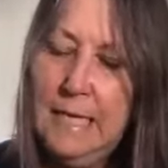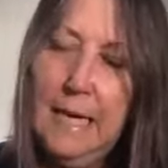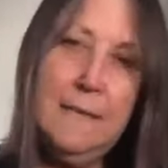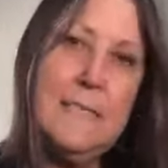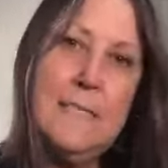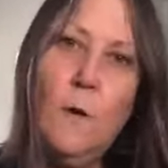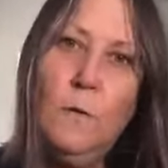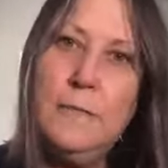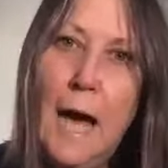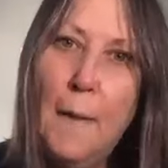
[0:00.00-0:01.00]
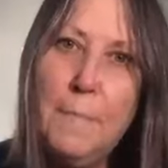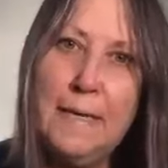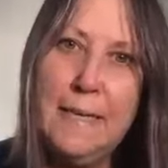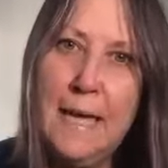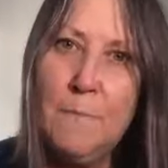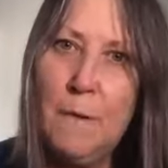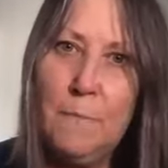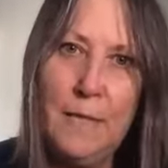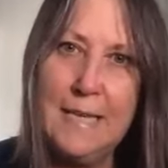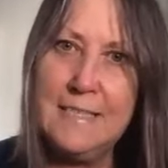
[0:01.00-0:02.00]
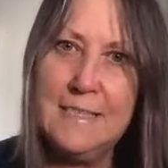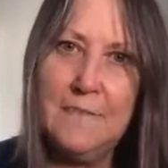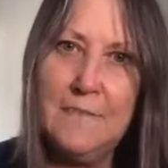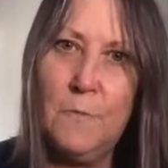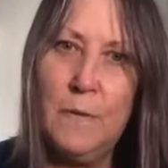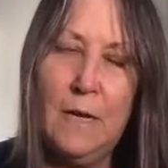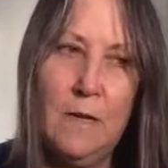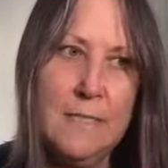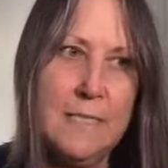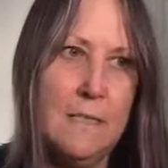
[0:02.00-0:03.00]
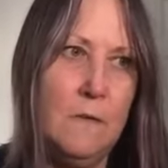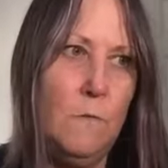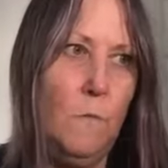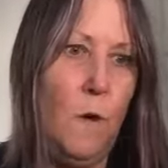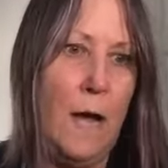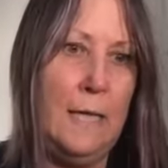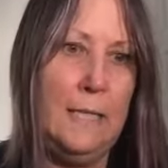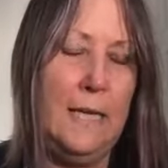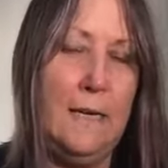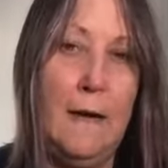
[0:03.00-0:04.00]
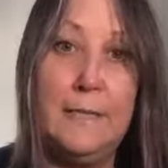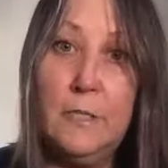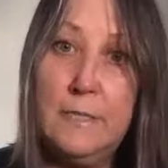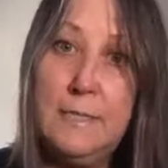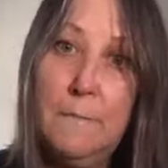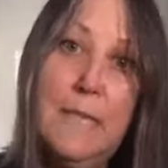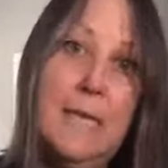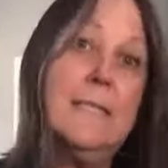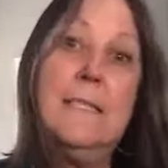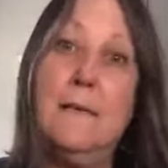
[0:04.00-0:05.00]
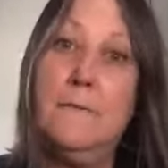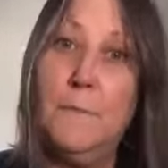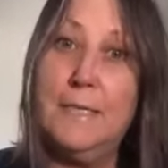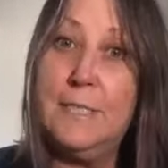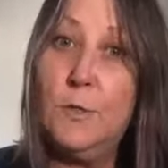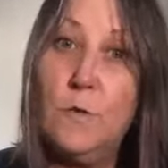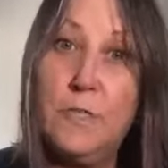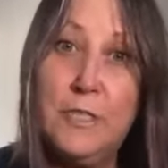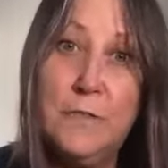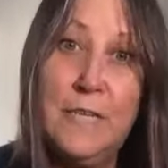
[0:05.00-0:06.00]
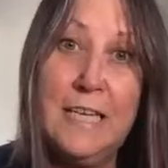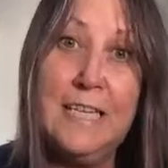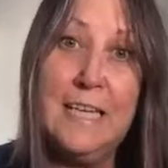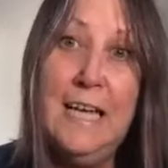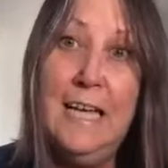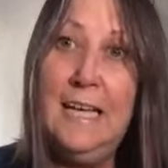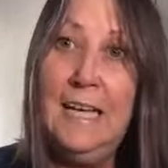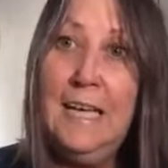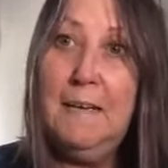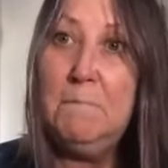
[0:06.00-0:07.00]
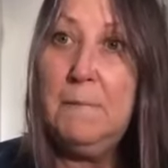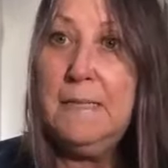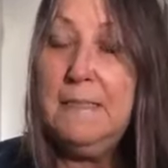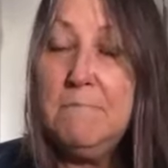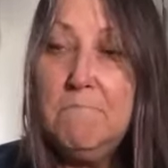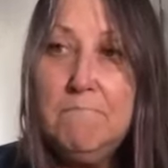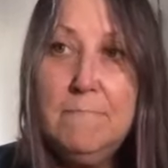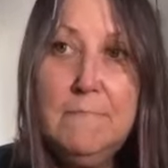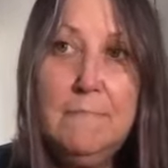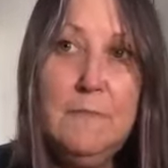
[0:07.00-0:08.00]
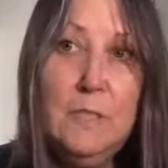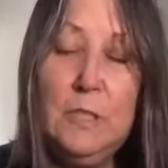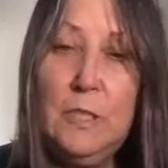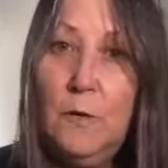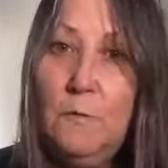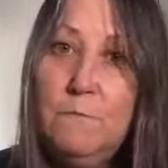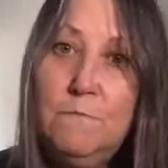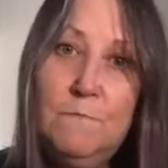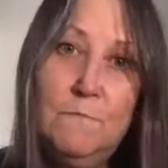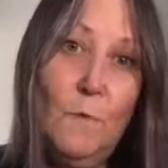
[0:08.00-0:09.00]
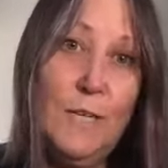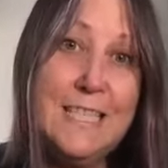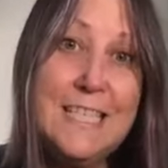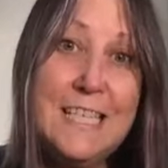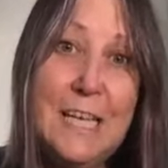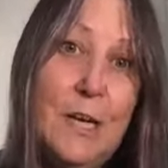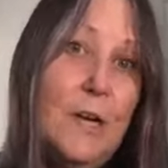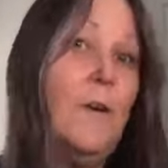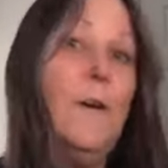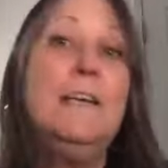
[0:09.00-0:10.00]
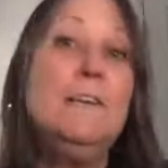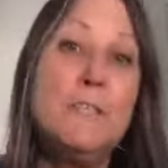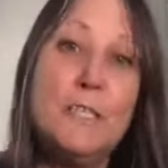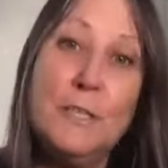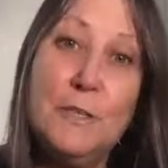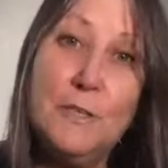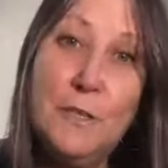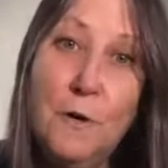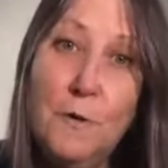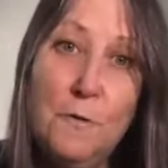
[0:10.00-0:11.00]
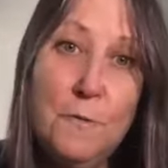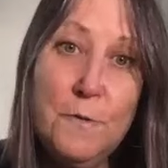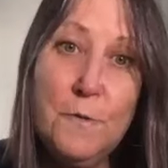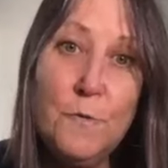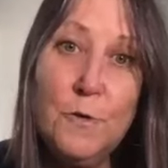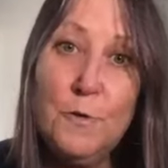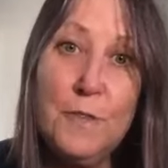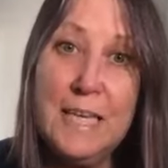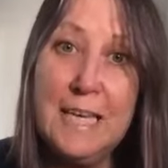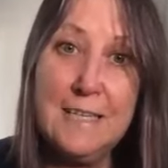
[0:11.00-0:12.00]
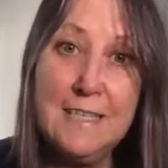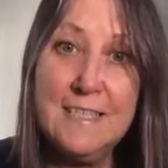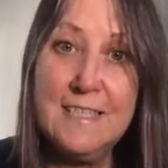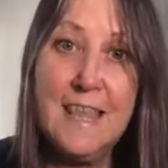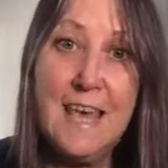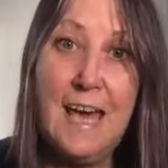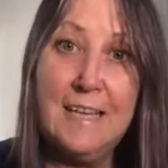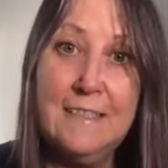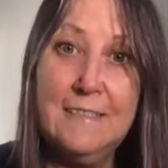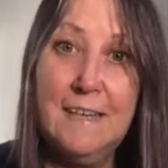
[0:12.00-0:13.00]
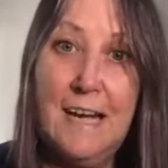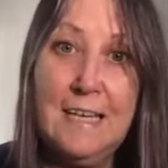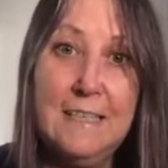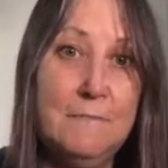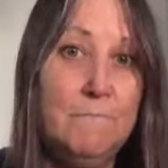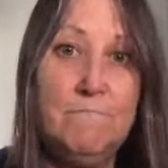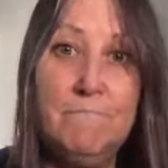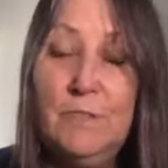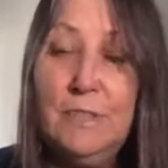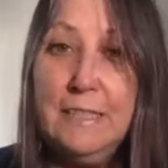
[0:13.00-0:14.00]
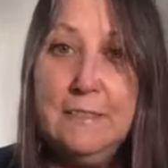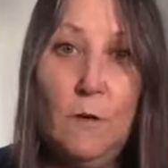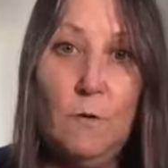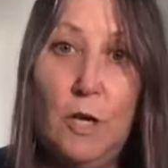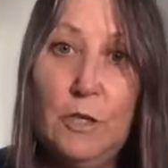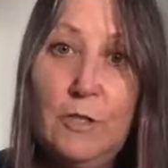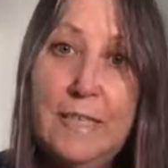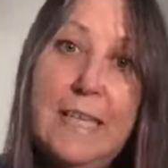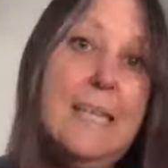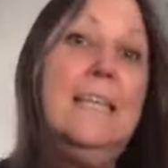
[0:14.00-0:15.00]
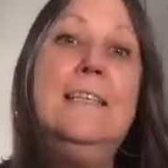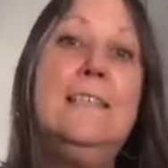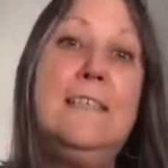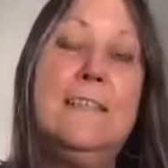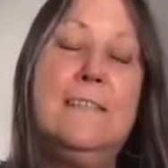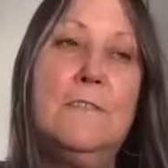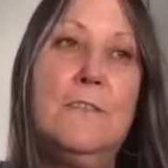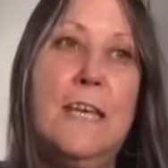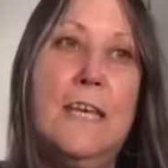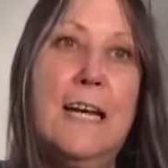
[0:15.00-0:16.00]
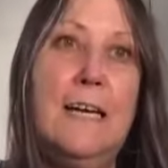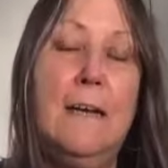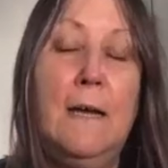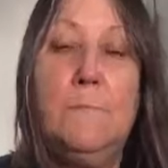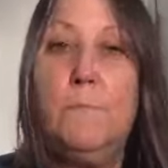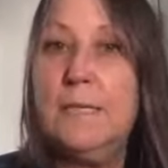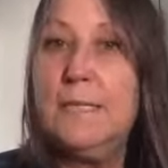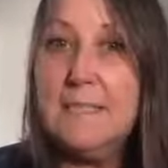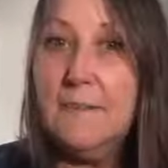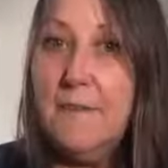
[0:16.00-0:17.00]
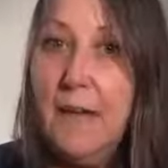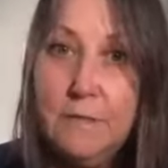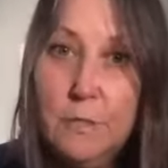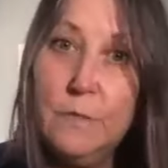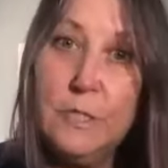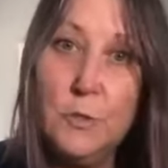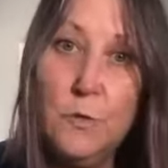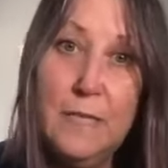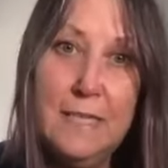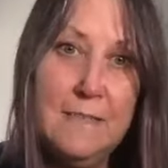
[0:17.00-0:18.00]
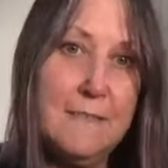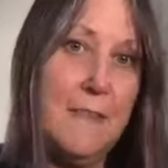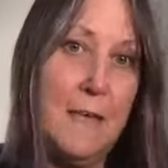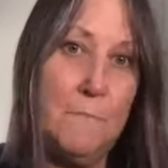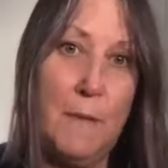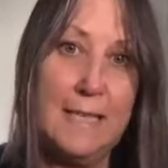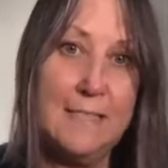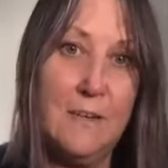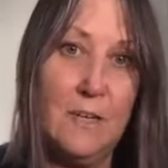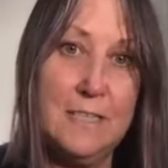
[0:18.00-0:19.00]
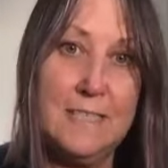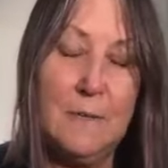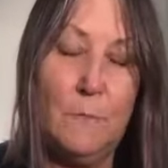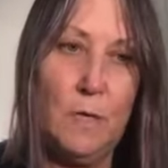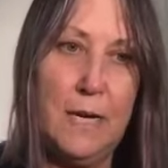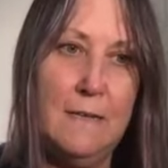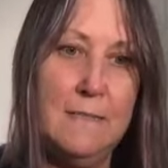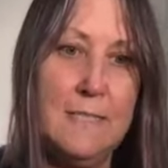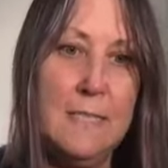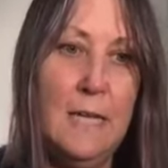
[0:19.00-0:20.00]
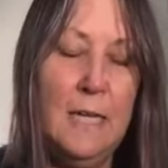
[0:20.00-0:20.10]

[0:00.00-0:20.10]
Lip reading: And this whole topic came up last night for me also while I took some things out of my storage unit. And, you know, once a year, I usually go through things that I really no longer need, or that I bring stuff out to enjoy it and then pass it on to someone else.